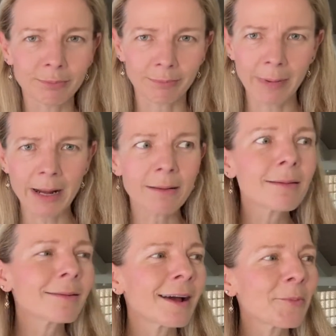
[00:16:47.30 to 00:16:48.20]
men,
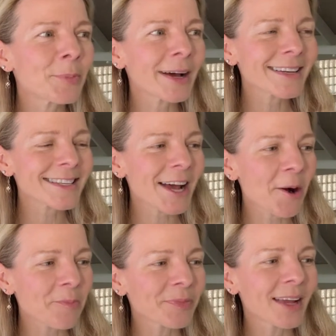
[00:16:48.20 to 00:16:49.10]
but
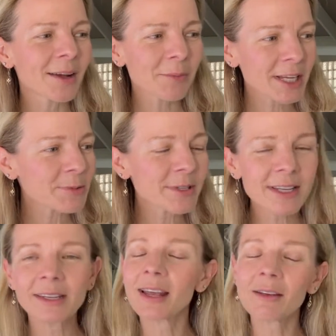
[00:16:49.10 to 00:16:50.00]
my husband
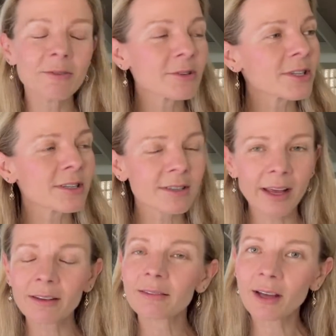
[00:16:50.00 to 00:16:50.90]
said, yeah, he was just
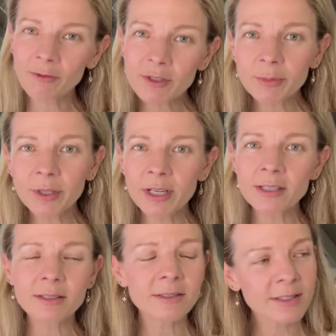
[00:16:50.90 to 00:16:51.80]
like comfortable and
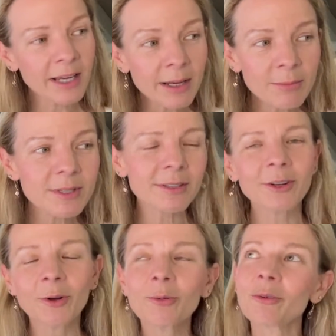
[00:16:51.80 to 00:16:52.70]
seemed,
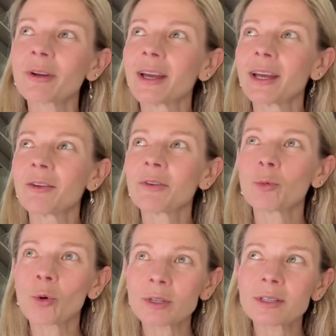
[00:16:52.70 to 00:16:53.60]
or if he
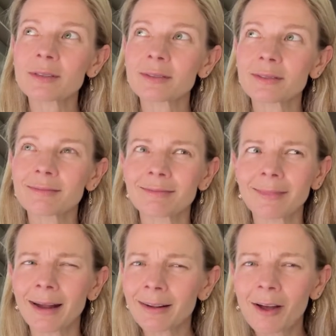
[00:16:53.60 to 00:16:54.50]
was
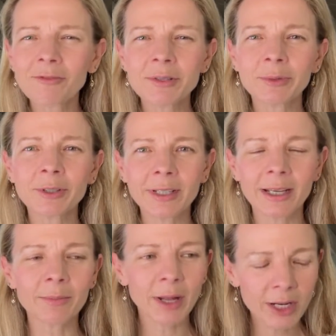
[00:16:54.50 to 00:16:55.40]
uncomfortable, he
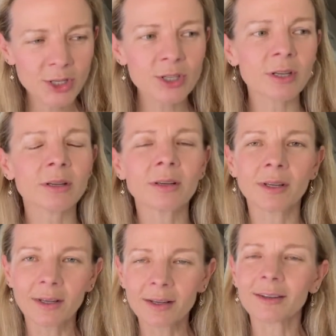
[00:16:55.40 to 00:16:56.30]
managed to,
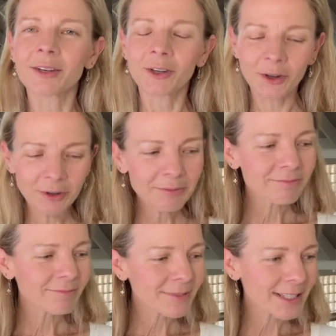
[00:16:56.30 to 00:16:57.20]

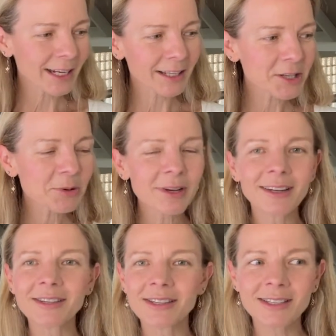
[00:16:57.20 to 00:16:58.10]
settle into it
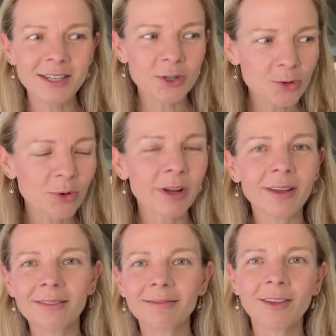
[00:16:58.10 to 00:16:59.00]
and just
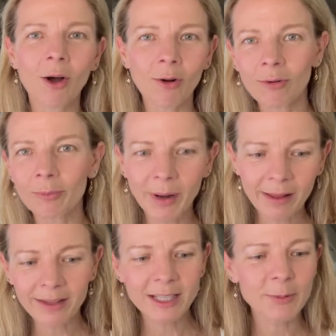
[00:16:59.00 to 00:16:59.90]
enjoy the whole
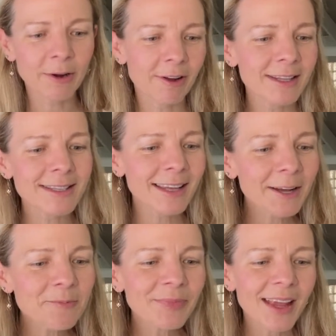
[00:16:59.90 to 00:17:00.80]
bath experience
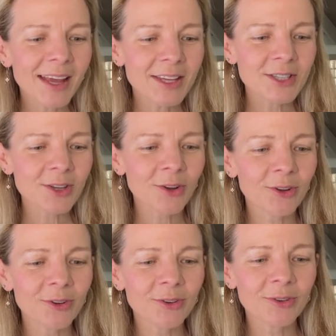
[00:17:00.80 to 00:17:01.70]
thing.
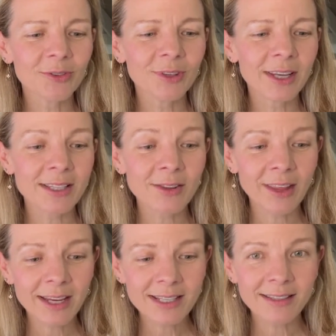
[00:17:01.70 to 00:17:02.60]
So yeah, so
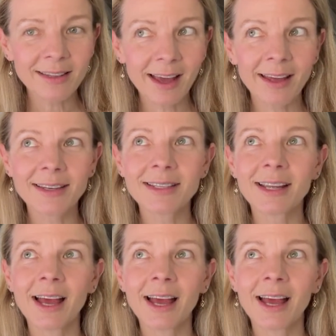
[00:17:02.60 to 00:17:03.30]
they did that.